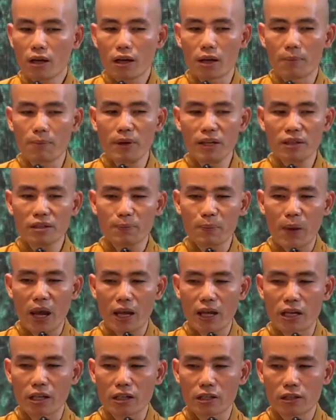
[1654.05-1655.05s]
a big
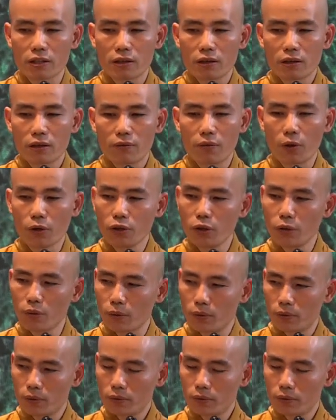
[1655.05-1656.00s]
space for you,